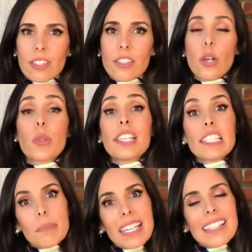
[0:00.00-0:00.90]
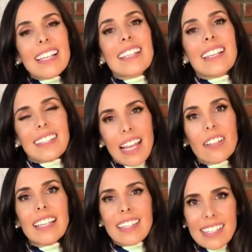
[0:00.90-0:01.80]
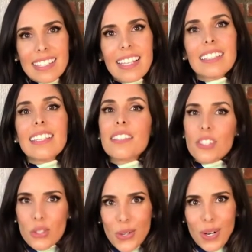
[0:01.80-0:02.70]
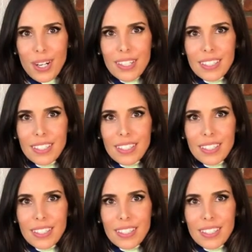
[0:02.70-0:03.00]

So this means as a sales assistant in the store.